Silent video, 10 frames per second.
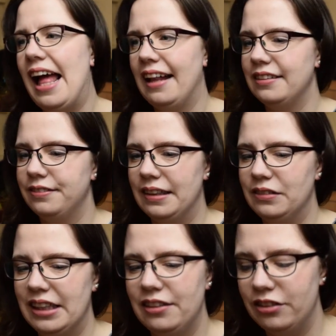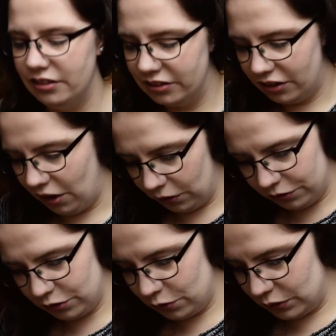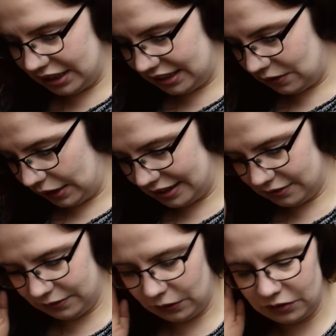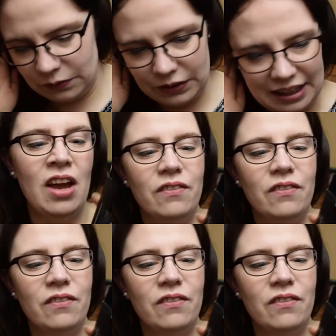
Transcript: e.l.f. foundations are also really quite affordable,